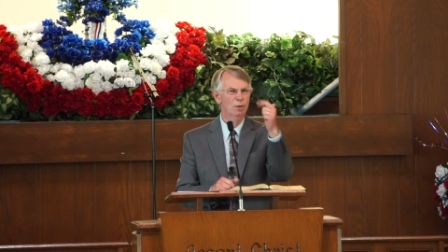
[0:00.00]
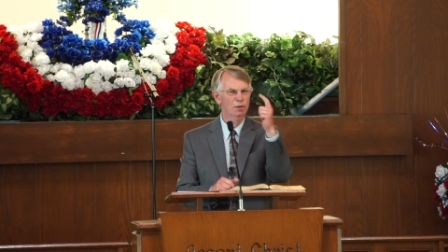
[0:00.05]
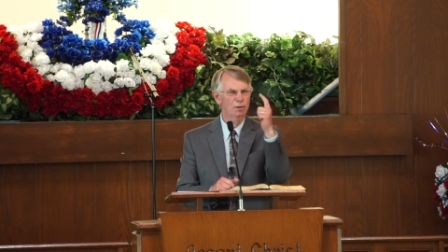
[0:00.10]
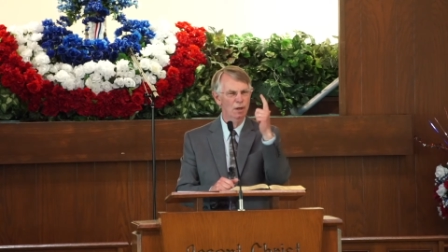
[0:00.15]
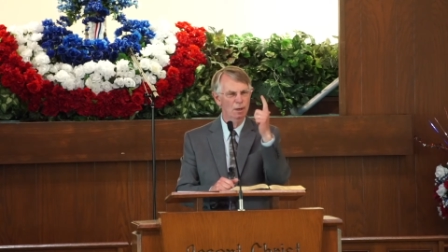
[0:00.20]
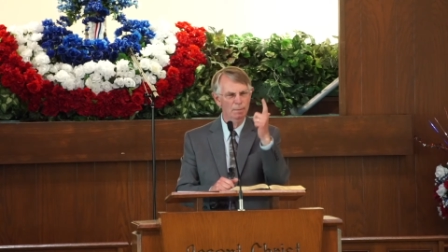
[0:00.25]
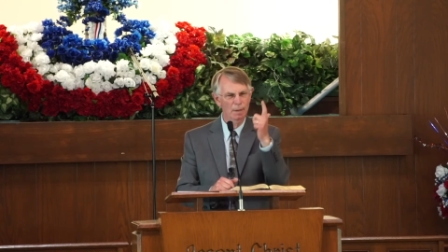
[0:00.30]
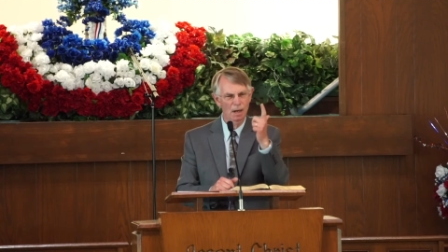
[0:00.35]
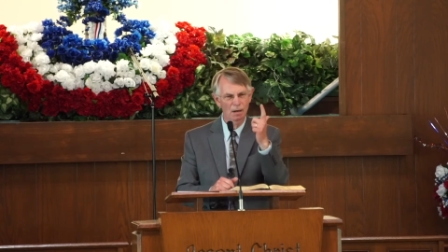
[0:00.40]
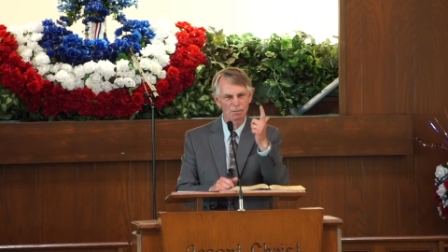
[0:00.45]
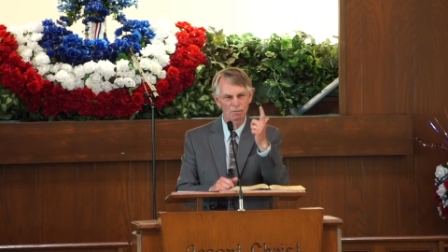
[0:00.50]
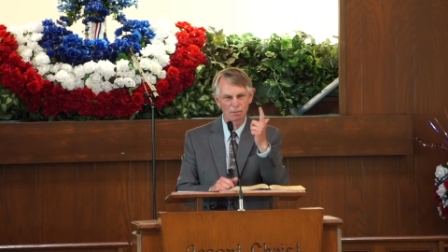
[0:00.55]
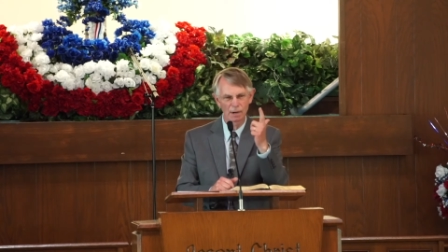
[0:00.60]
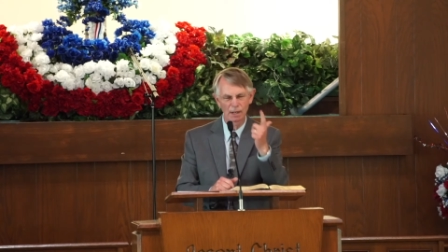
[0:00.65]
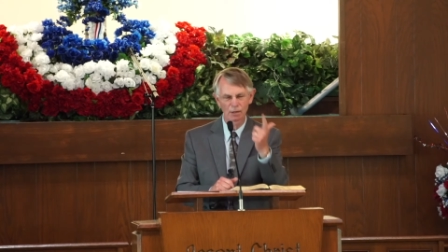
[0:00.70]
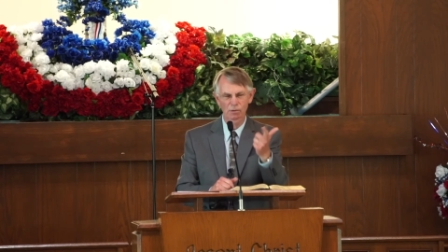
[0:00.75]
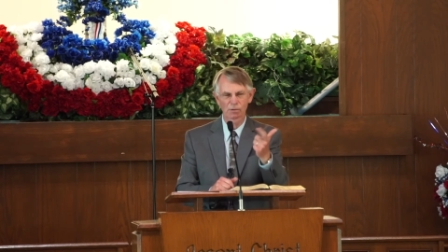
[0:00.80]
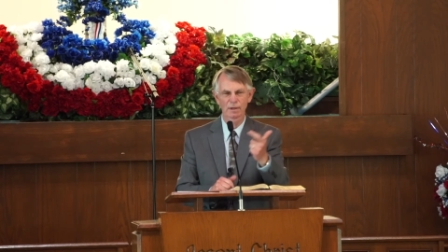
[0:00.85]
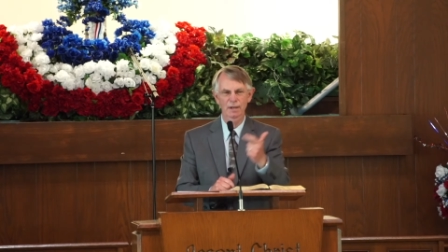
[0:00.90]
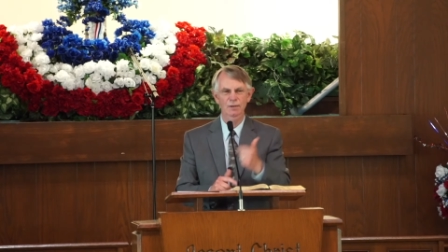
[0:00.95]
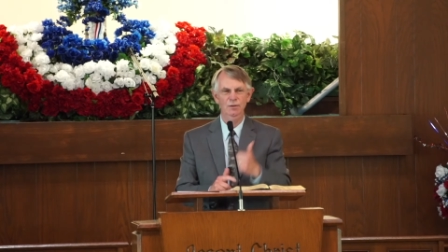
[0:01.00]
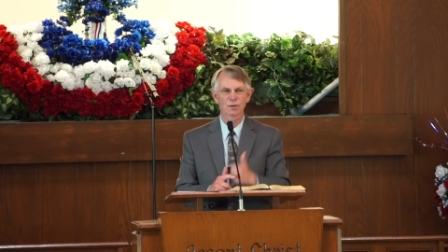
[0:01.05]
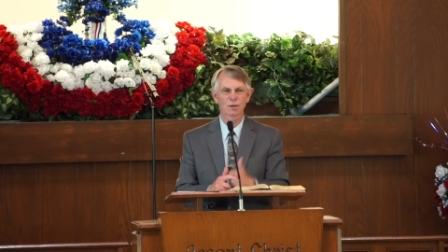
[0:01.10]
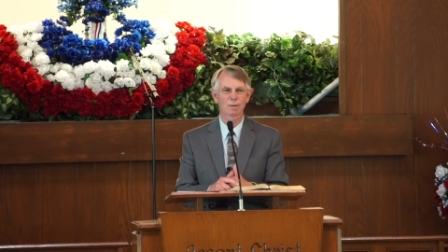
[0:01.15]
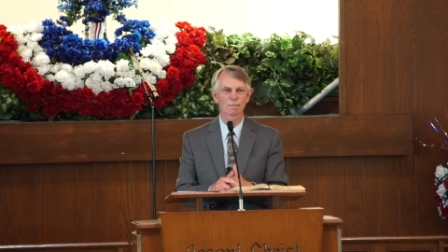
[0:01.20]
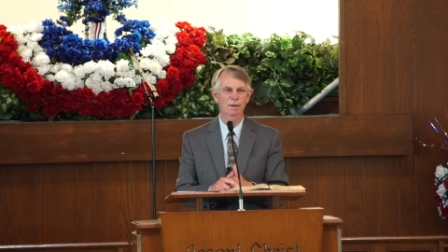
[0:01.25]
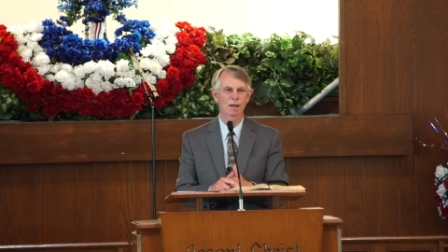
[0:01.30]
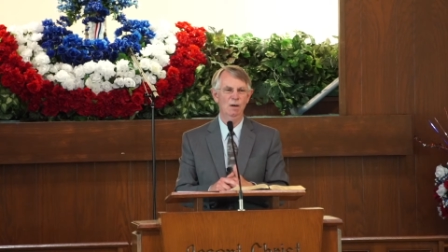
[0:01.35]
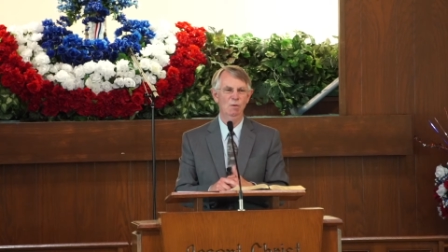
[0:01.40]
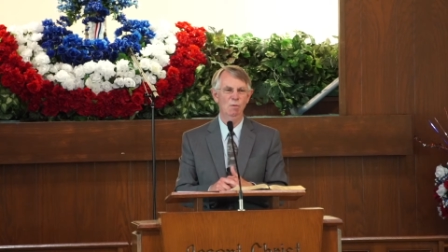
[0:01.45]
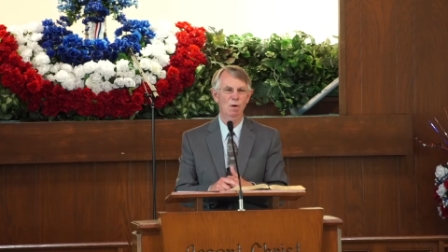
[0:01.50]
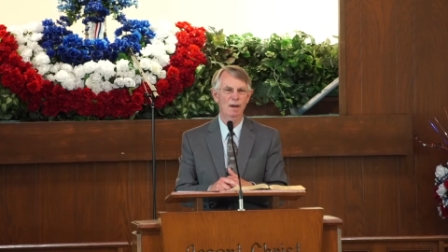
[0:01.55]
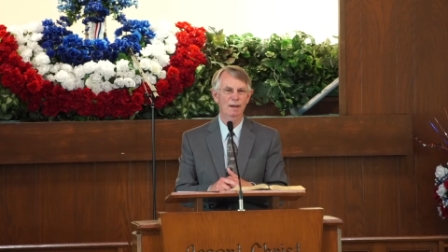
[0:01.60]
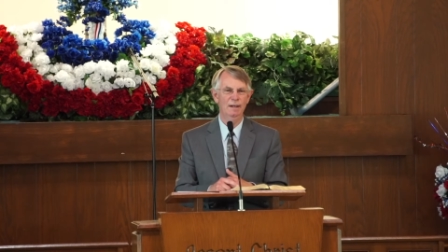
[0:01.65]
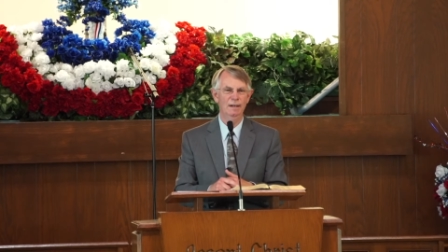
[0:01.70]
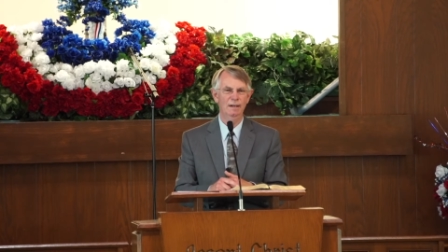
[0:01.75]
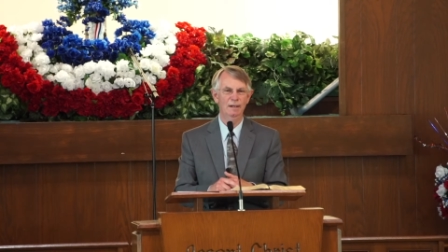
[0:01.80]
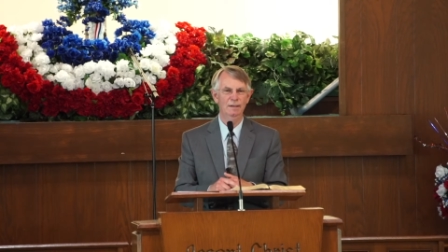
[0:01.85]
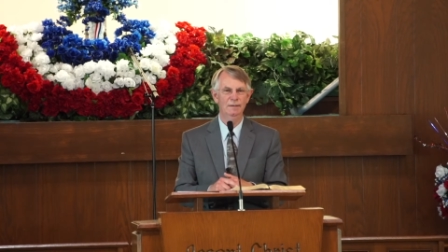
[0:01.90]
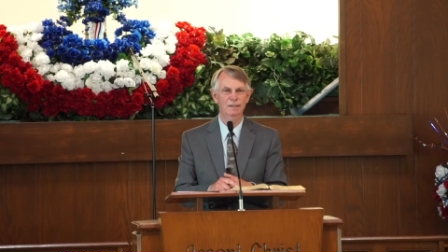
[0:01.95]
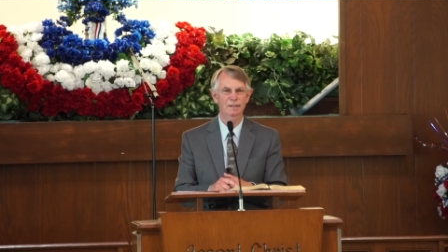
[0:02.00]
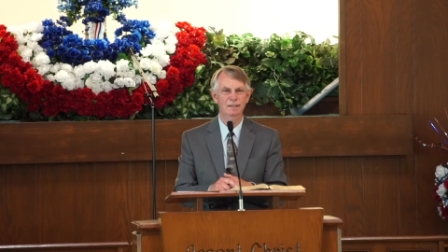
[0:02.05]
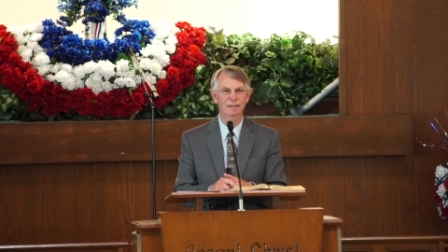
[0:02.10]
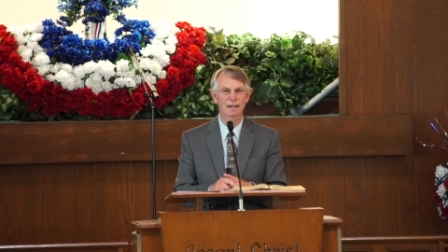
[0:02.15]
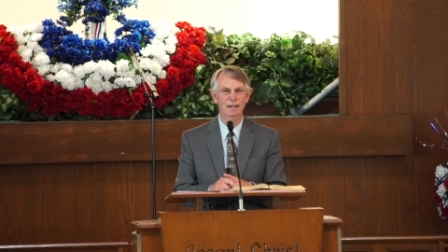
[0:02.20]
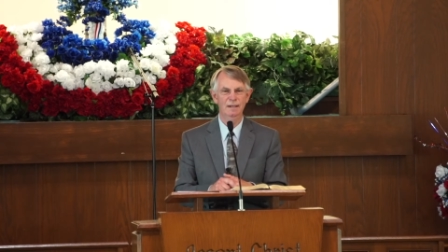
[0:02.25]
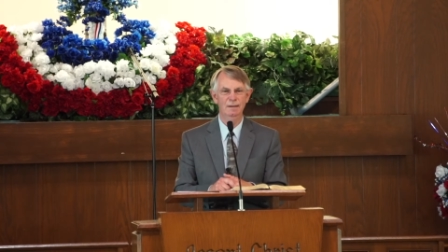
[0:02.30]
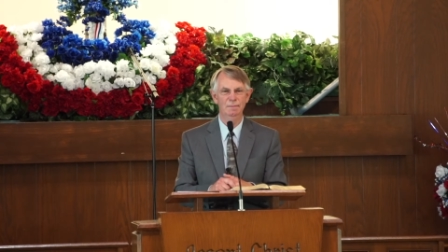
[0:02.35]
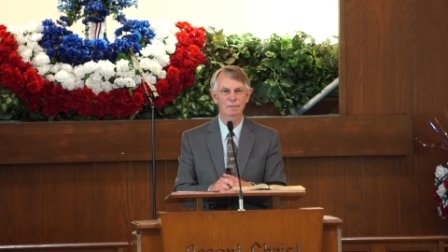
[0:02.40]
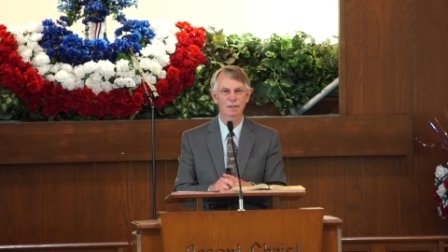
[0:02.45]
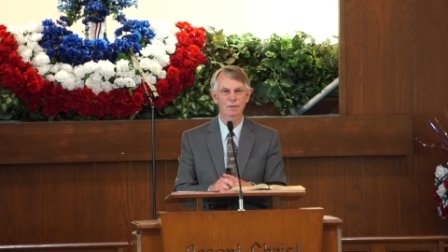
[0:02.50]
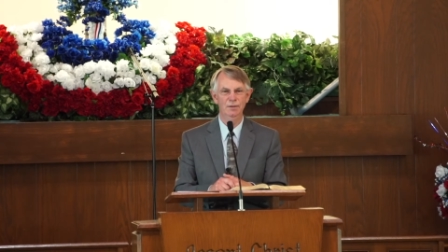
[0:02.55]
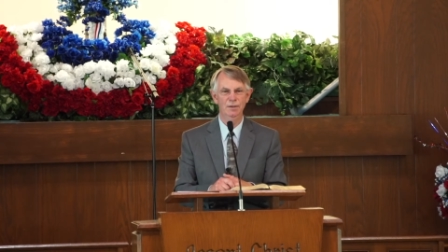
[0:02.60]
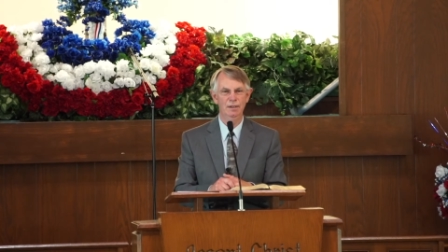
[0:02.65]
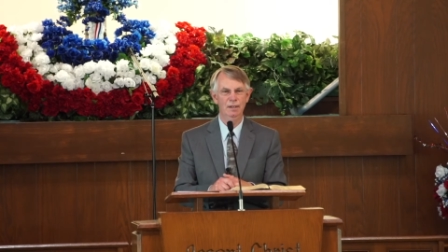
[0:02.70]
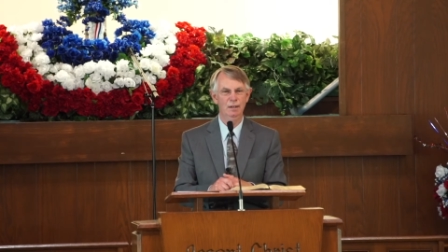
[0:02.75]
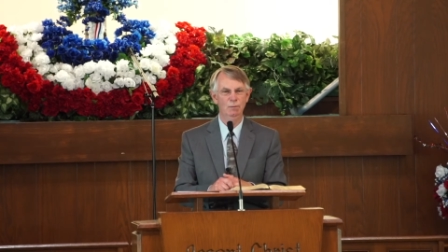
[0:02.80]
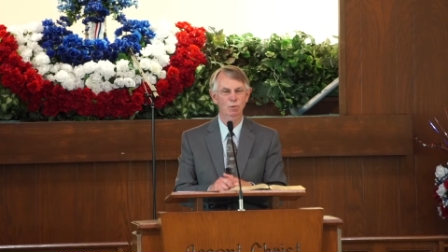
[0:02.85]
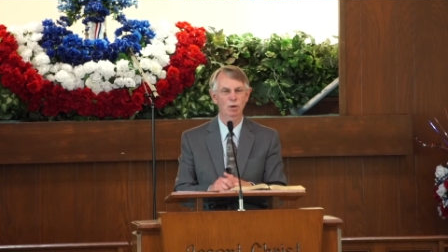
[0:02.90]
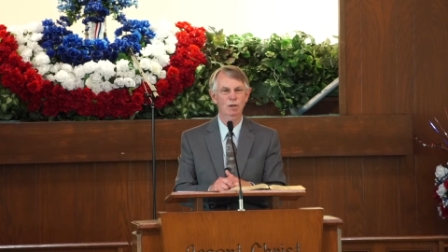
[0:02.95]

we're talking about recreational marijuana here in the state of Michigan.